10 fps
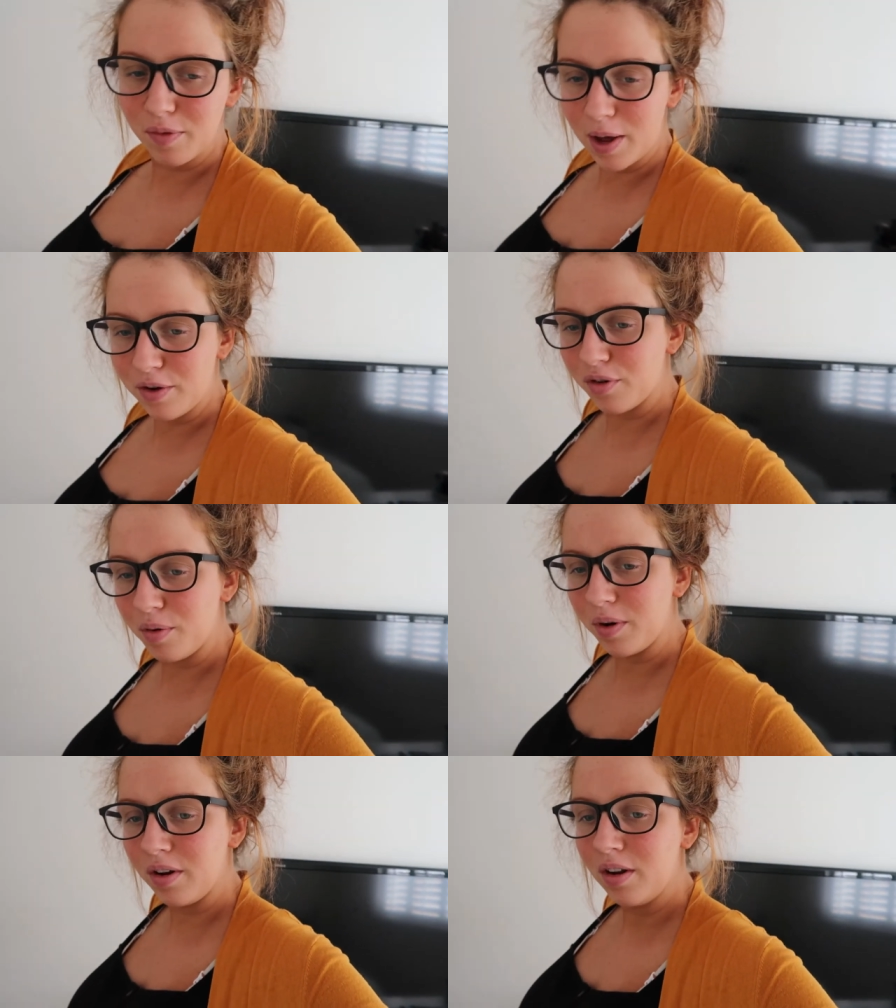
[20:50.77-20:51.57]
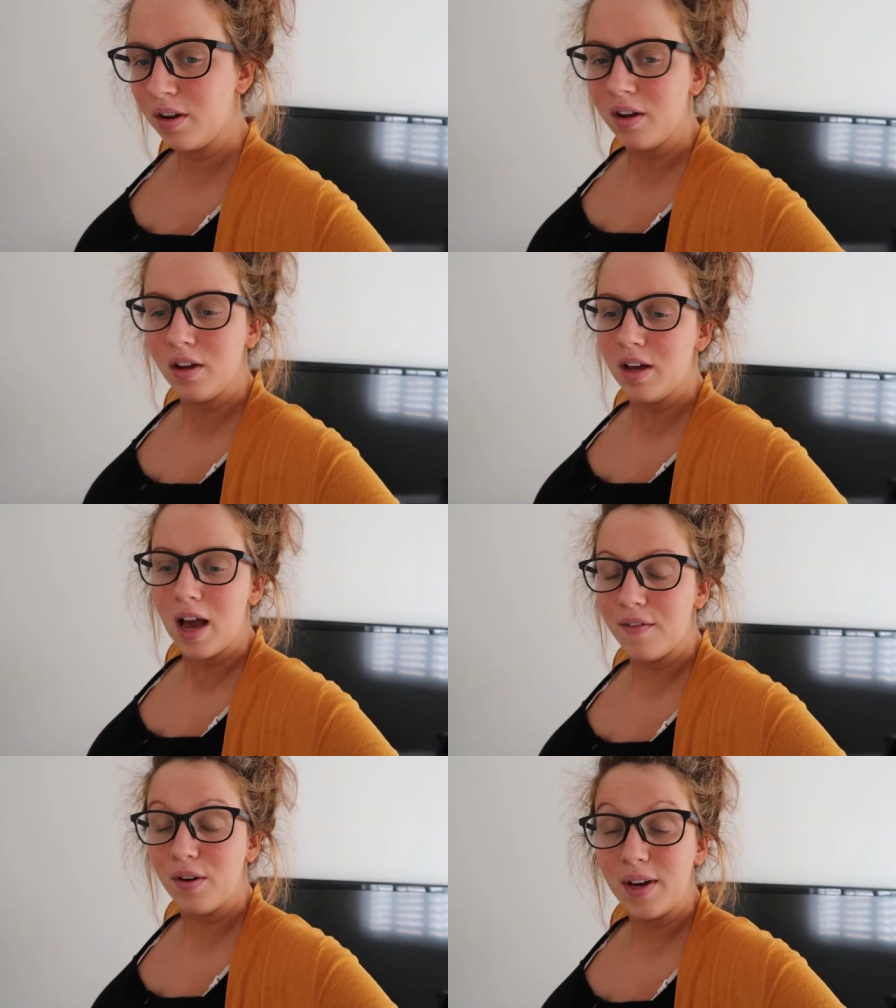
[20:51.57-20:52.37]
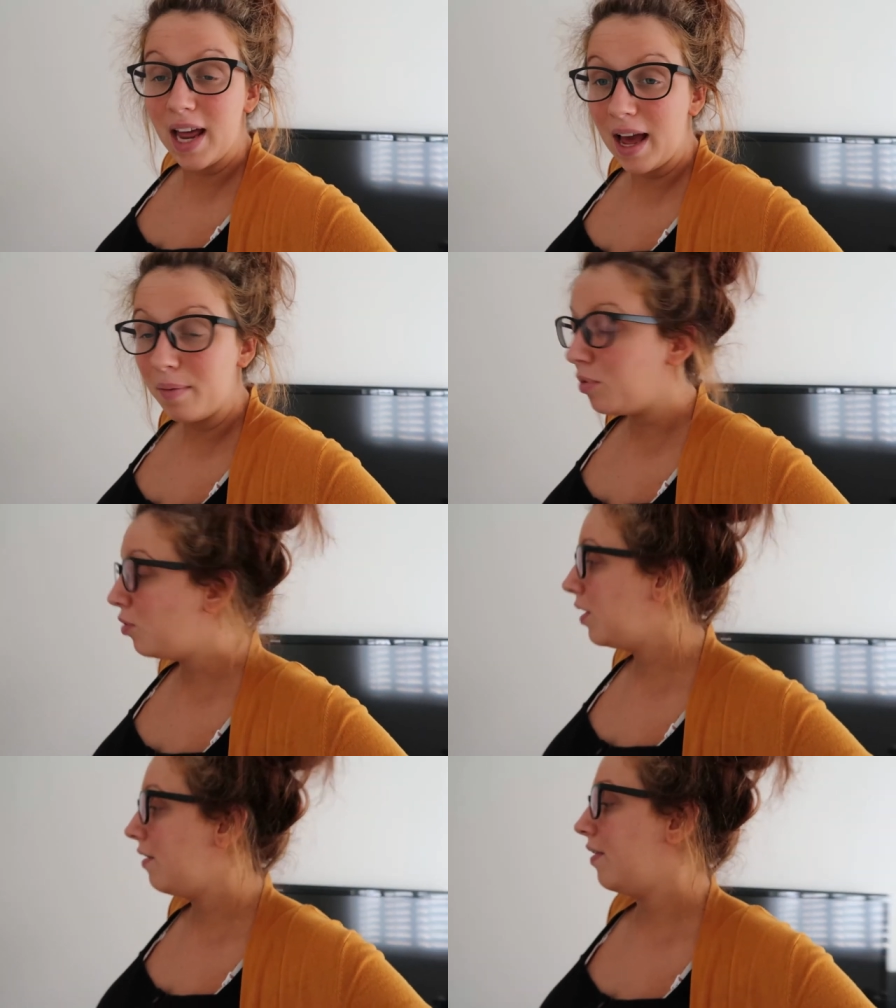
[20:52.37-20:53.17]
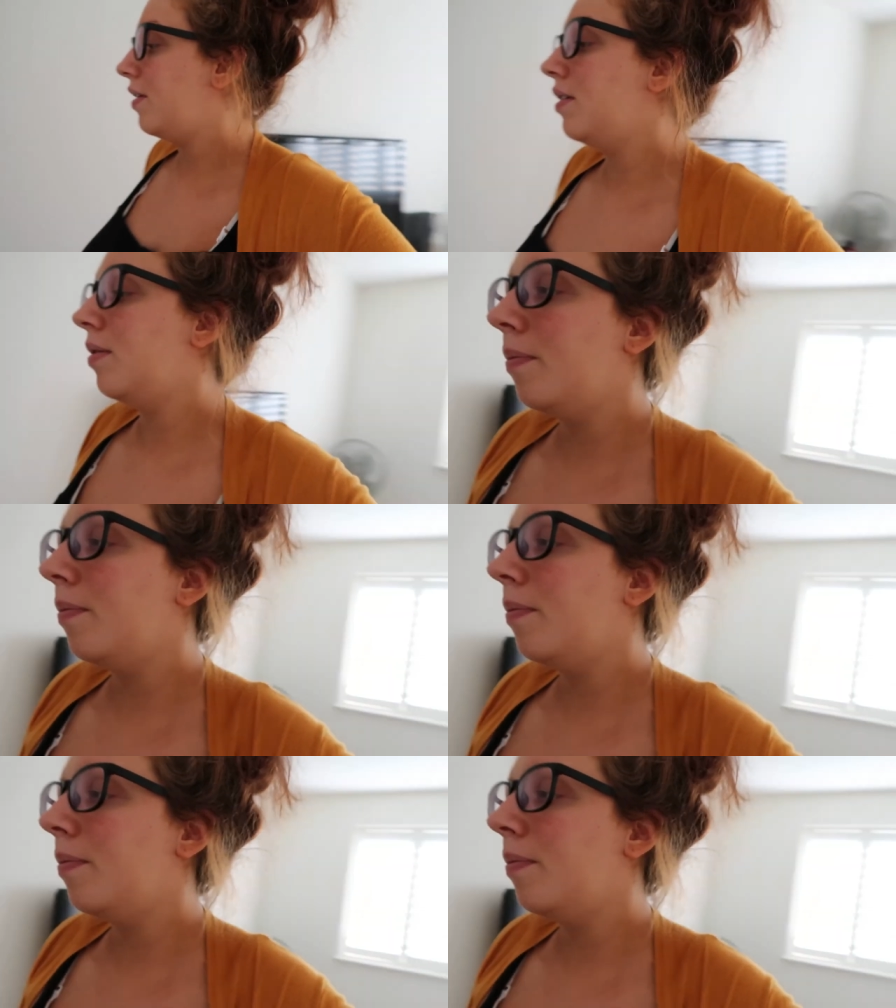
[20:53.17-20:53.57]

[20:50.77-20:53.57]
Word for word: bedroom and have a little nap or whatever.